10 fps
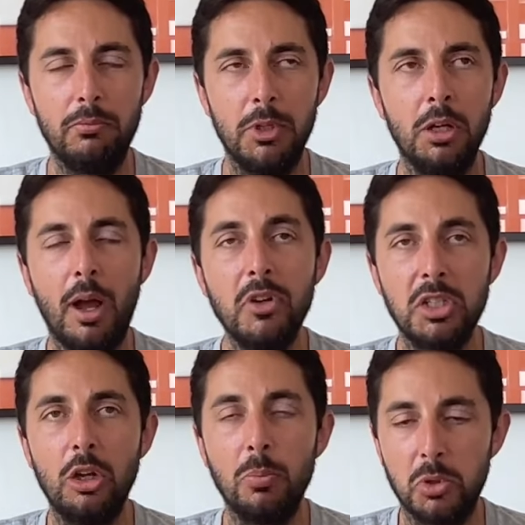you know,
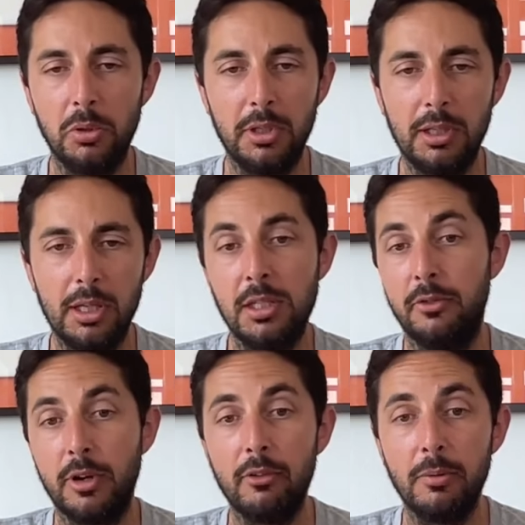obviously homeschooling
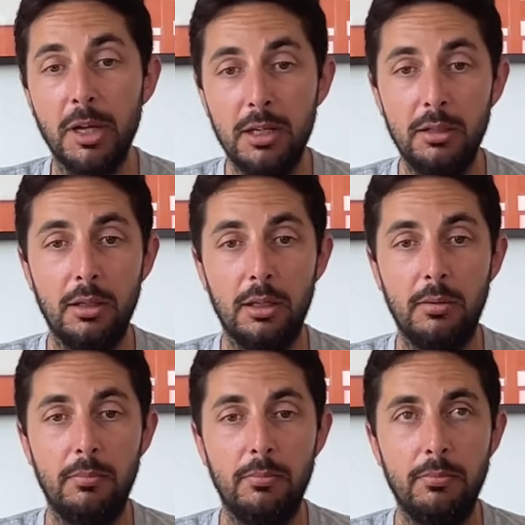isn't for everybody. Um,